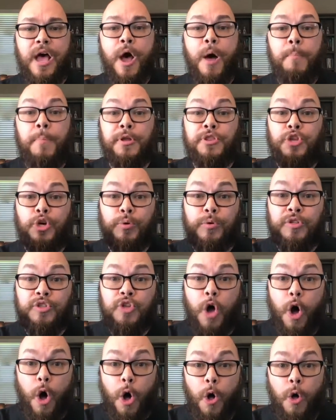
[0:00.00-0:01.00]
But there is
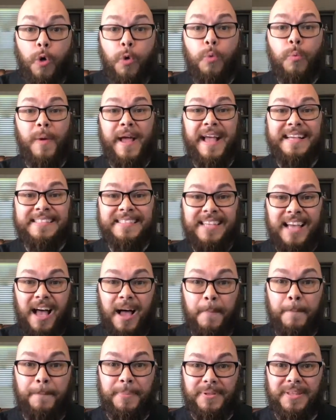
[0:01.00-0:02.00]
always
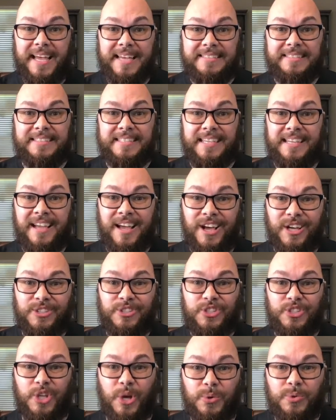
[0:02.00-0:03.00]
a blessing
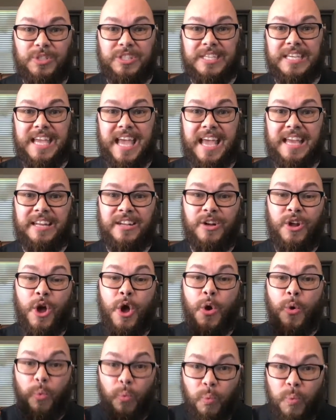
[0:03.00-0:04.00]
associated
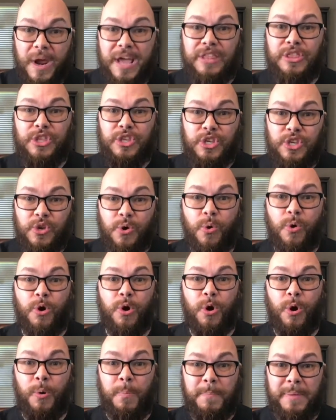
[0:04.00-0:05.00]
with your
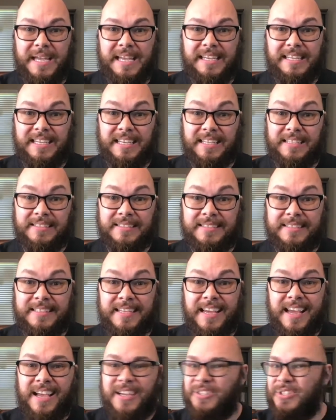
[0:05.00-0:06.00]
obedience.
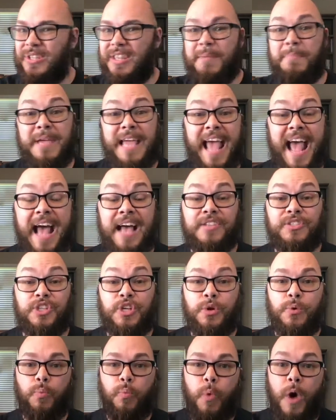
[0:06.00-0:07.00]
So let me ask
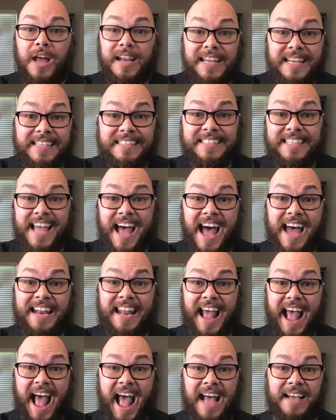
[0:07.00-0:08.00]
you, what is
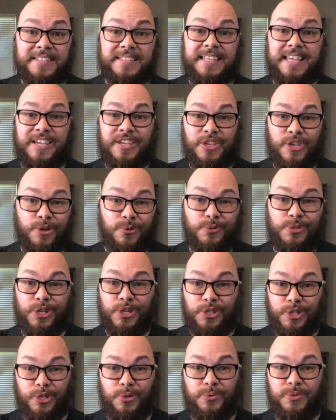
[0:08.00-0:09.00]
God asking you to
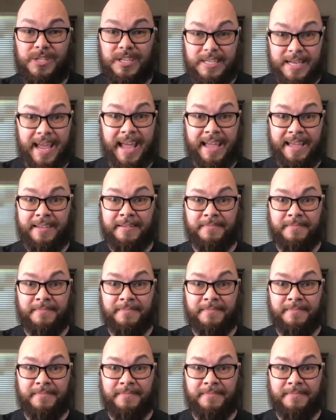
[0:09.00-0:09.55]
do today?